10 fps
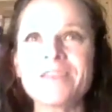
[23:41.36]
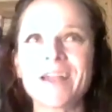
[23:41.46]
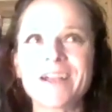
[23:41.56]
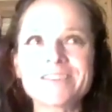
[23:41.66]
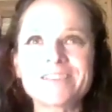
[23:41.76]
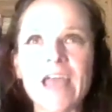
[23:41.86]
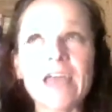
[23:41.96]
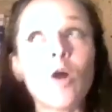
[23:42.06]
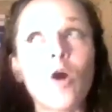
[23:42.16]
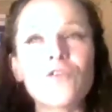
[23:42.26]
There's
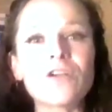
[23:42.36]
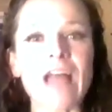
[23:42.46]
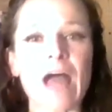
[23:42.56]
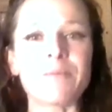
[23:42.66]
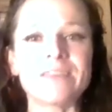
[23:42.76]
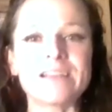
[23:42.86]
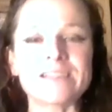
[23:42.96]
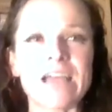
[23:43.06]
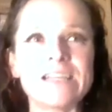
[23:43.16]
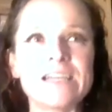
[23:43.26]
an overlap in these
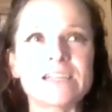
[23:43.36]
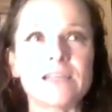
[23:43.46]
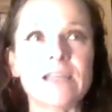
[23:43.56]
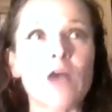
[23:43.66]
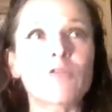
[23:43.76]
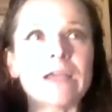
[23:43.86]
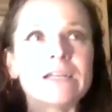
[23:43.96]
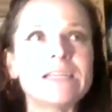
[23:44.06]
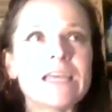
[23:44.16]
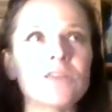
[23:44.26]
ideas. And now,
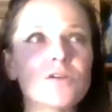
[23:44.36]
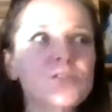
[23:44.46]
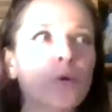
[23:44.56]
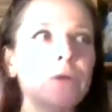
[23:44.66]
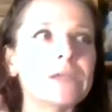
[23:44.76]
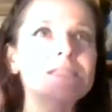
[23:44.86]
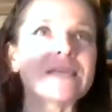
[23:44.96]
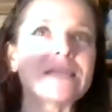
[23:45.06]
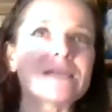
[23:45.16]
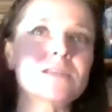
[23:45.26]
granted, in those stories,
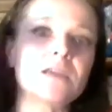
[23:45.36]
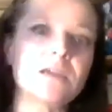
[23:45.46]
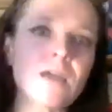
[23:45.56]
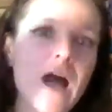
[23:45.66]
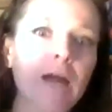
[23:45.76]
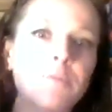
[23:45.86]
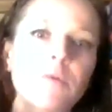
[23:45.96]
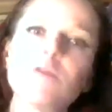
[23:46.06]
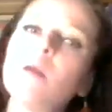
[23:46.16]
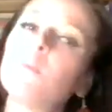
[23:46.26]
it is God. But
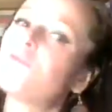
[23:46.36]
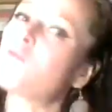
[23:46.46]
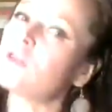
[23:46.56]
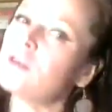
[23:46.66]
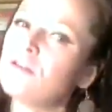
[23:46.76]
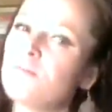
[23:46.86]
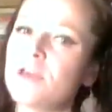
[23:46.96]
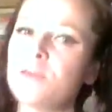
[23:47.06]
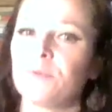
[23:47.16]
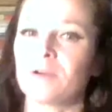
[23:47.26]
remember, for the
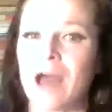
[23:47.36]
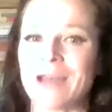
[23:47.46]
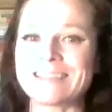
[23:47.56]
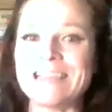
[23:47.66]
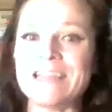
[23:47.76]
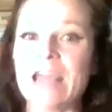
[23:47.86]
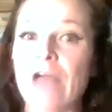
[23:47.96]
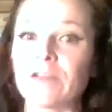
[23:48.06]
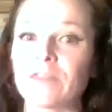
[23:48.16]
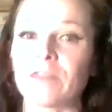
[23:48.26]
people, God is in
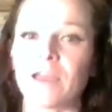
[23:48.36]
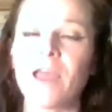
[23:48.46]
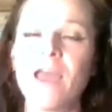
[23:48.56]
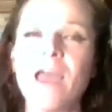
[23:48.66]
everything.